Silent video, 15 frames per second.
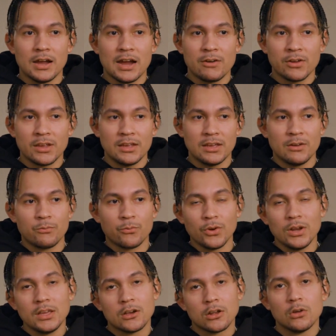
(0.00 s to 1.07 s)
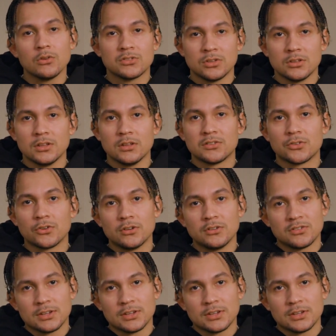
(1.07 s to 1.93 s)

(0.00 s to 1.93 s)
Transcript: I get really close to the certain